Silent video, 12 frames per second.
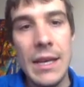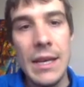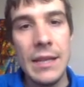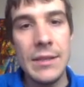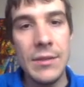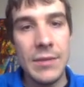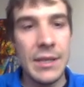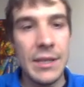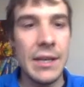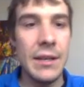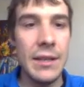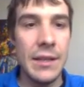so to
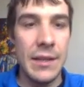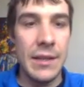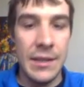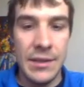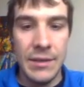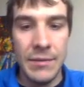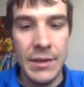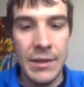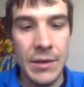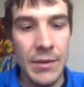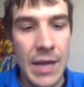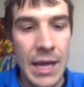calculate this, you would
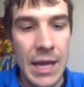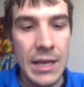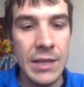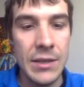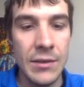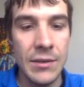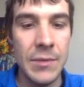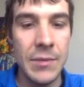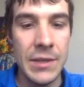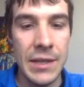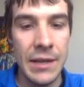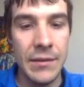go
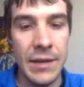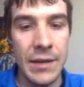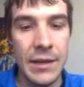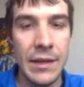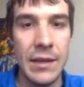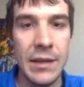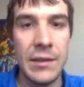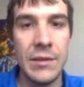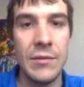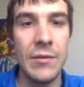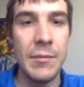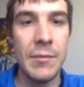82%, right?
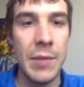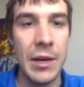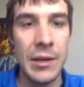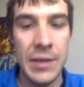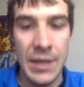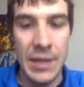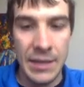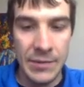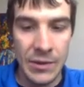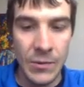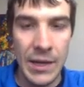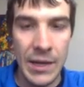82, the mark, times
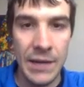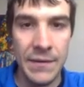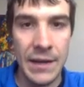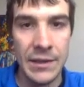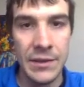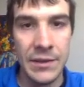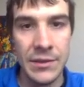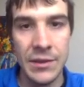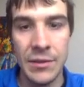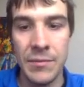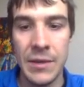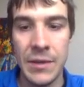the weighing factor is
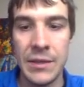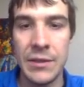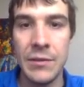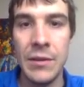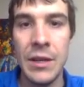0.2.